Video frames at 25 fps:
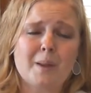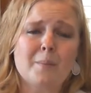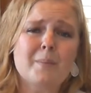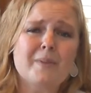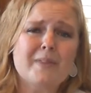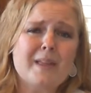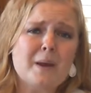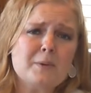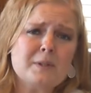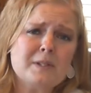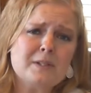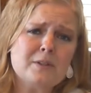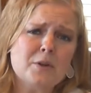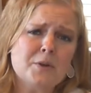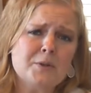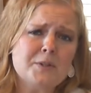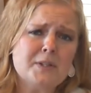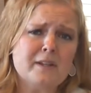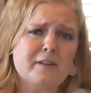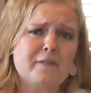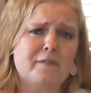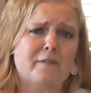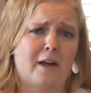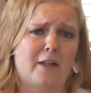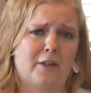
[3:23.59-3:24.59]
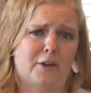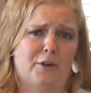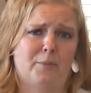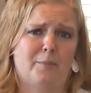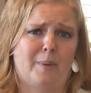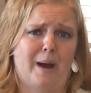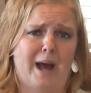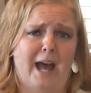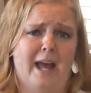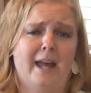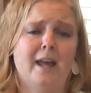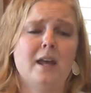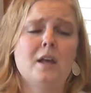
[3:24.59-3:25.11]
But that was closely followed
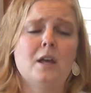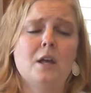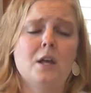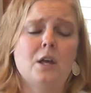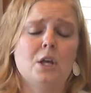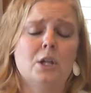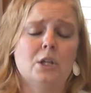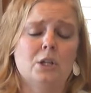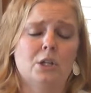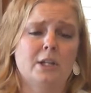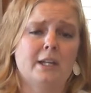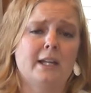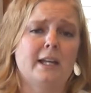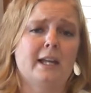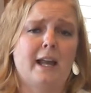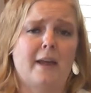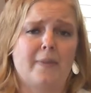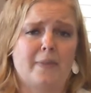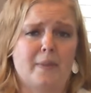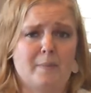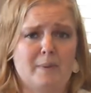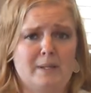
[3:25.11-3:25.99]
by looking at